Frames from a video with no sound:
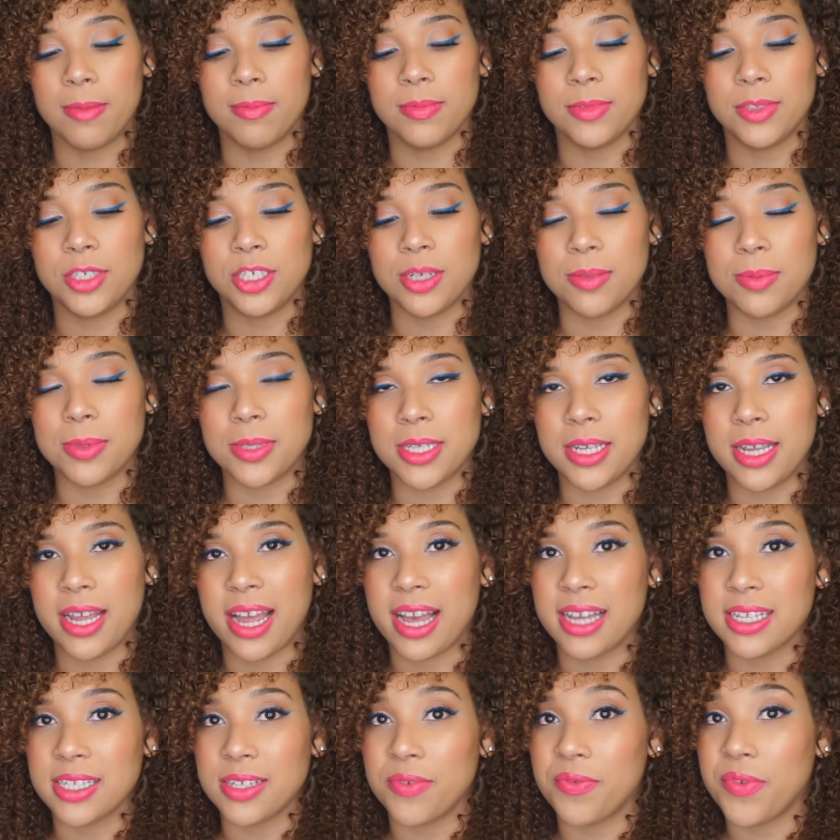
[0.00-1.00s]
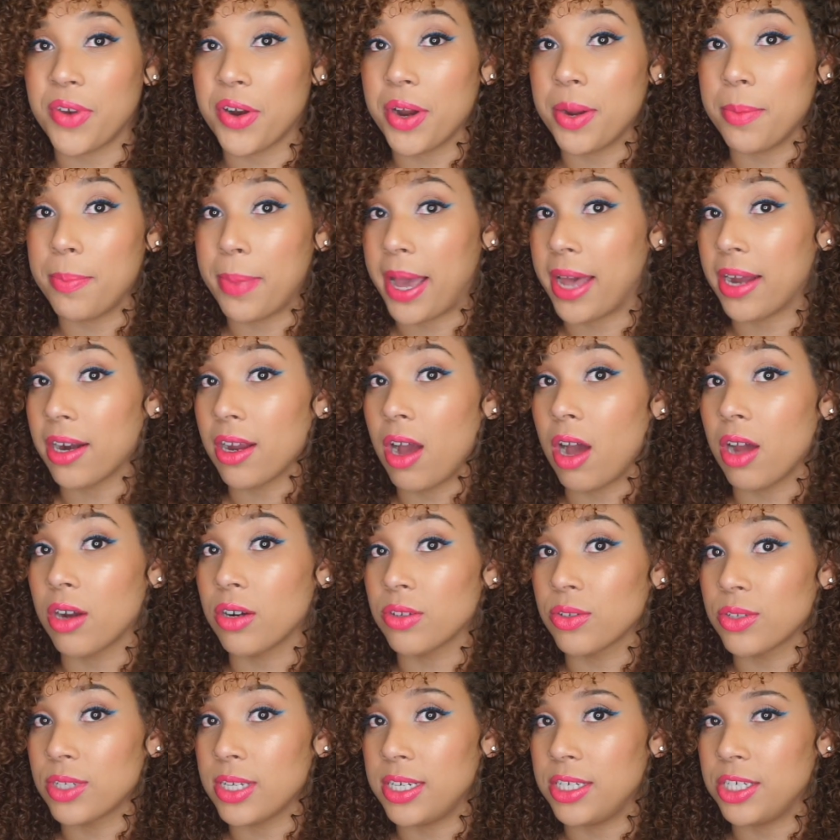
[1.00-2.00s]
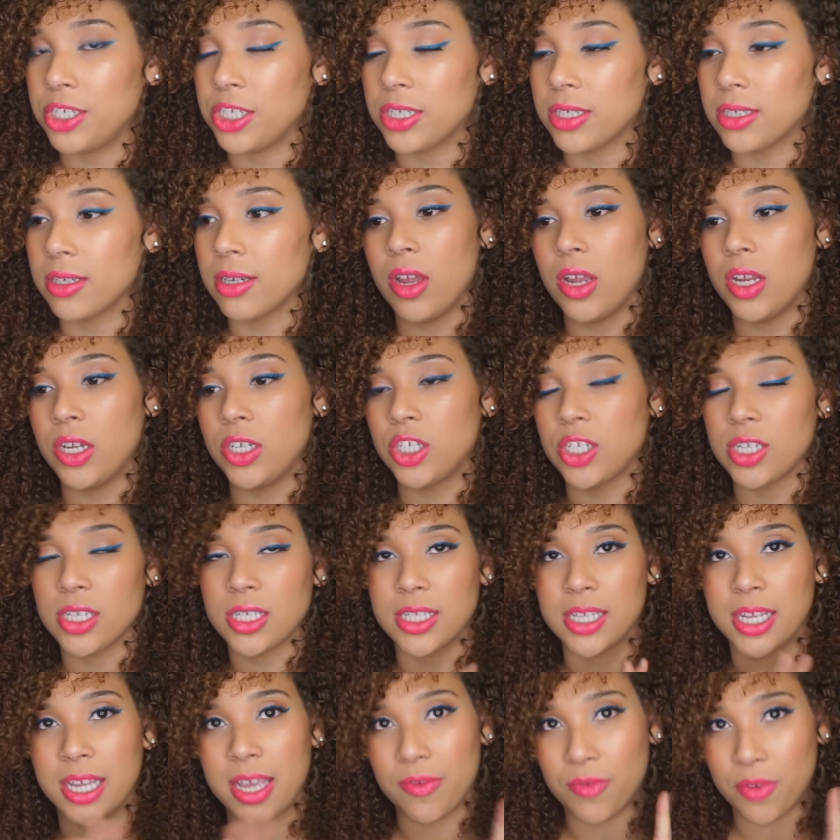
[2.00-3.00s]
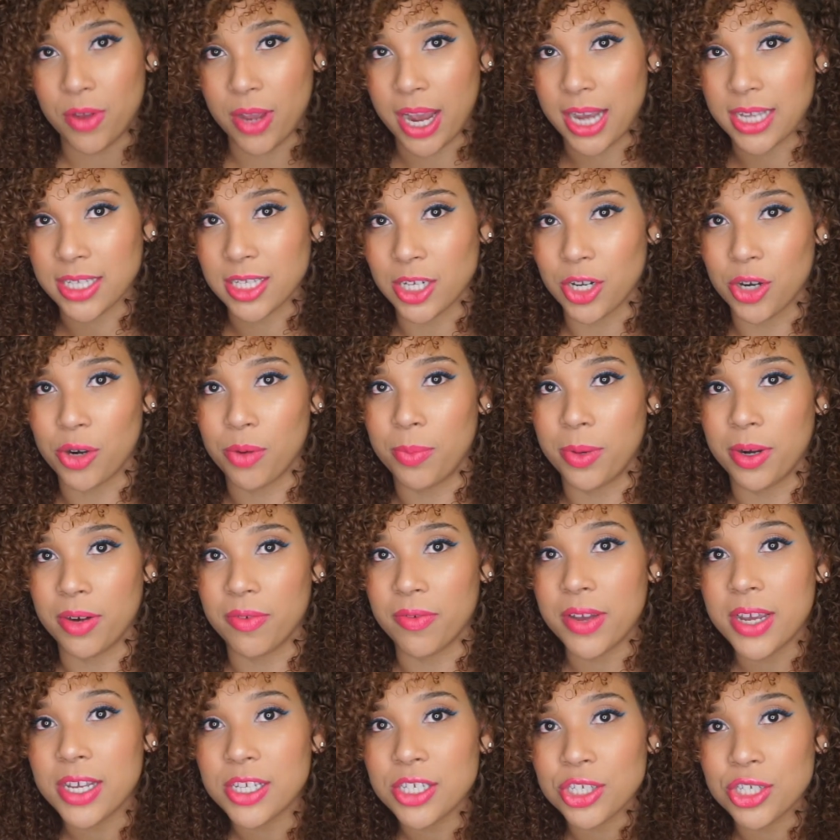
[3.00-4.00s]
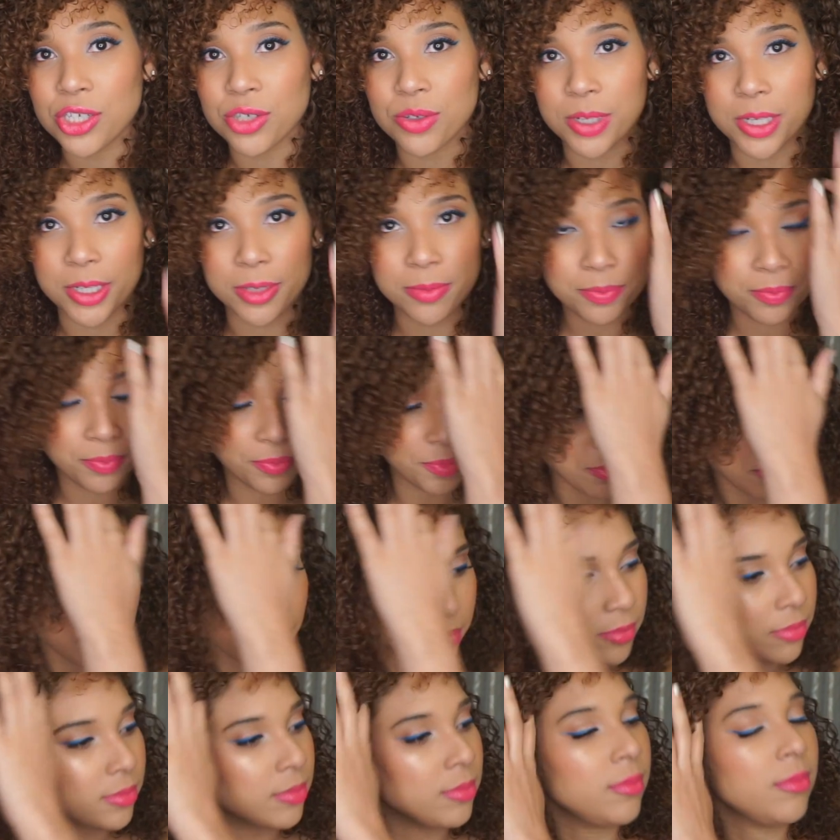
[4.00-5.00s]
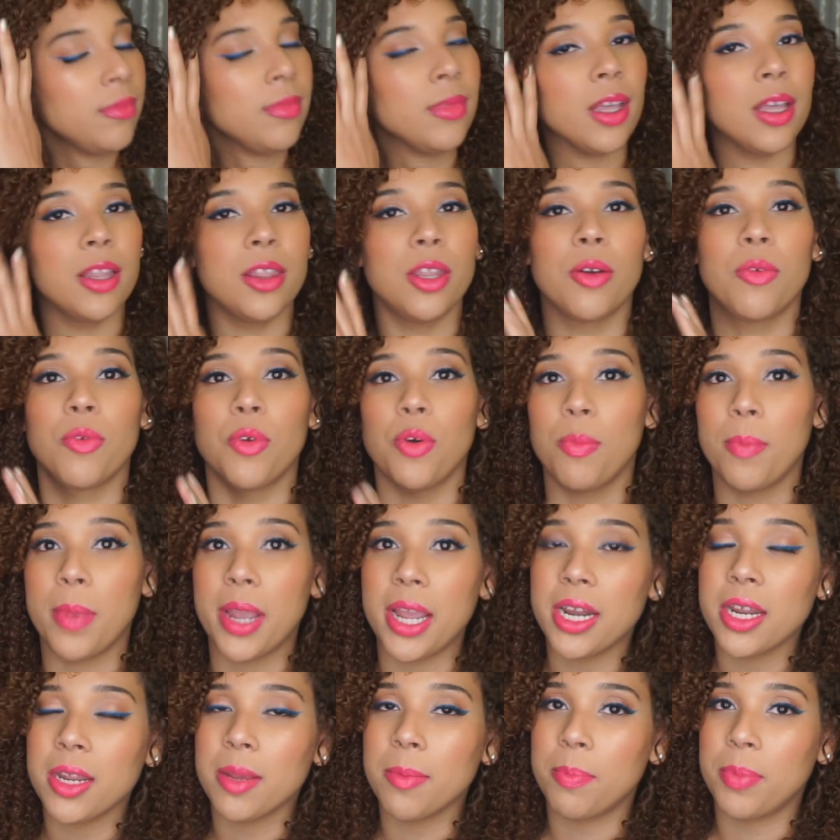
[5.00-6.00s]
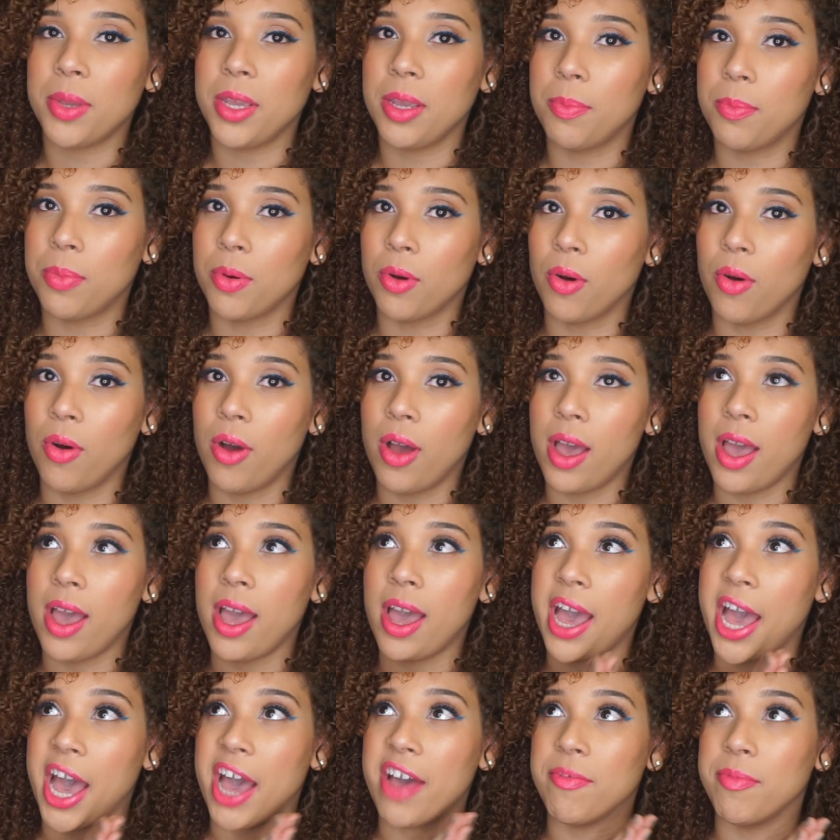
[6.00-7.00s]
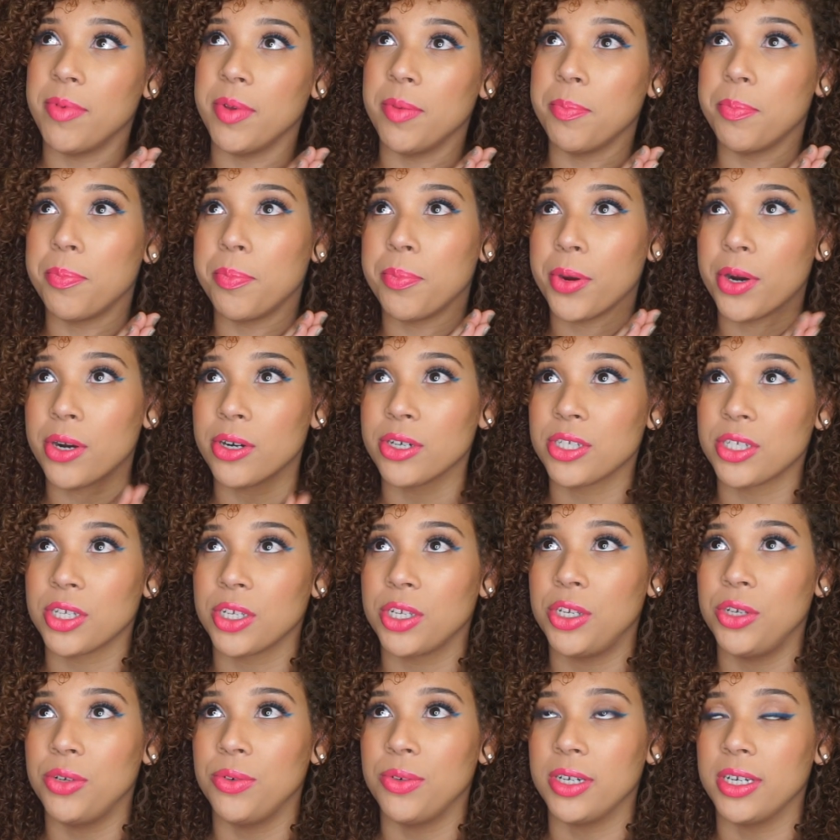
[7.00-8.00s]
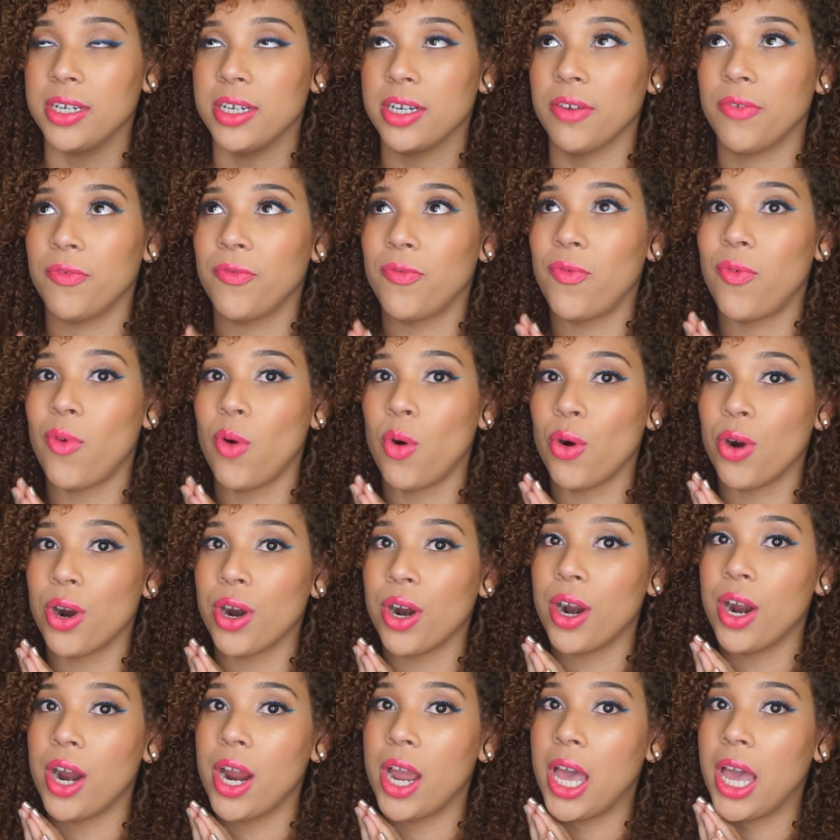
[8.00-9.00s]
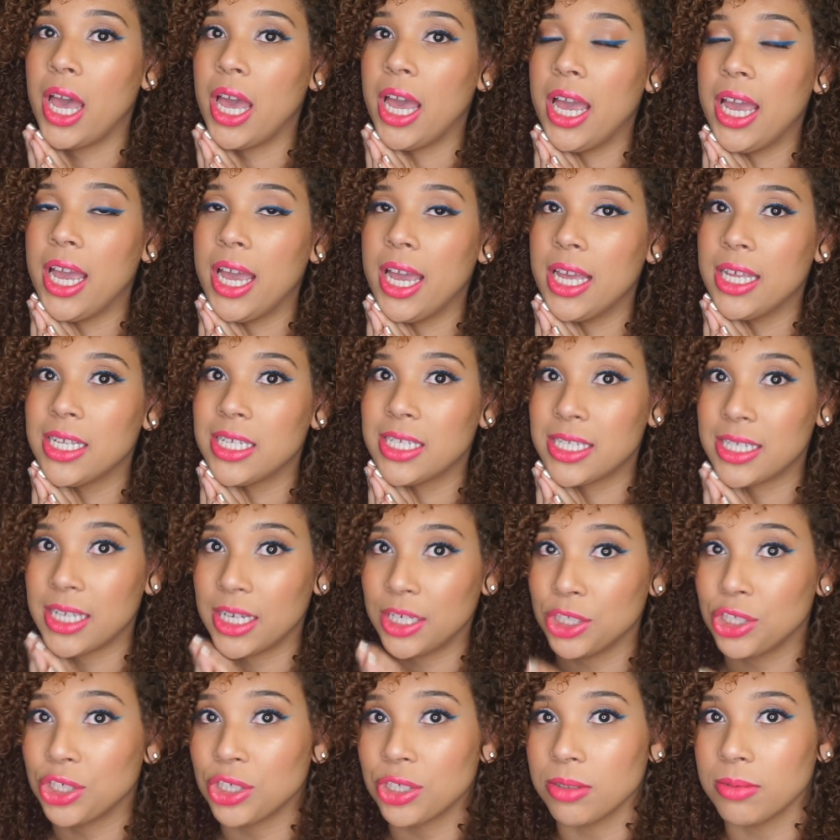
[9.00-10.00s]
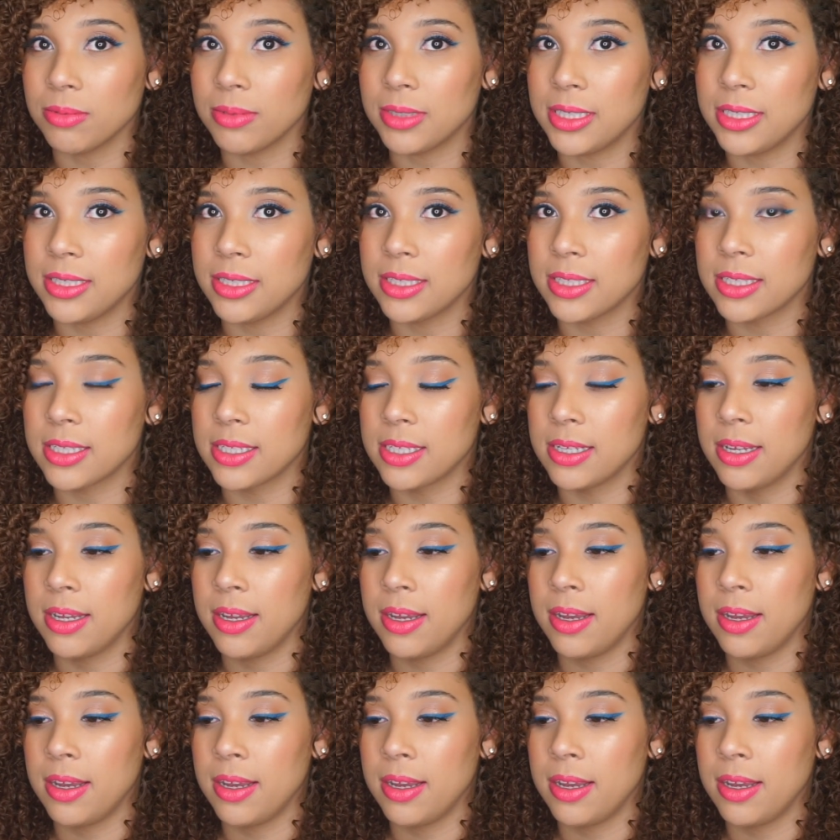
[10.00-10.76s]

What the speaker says: Gypsy has a very bad connotation. Just to give you guys a little bit of history, the Romanian people have been persecuted for centuries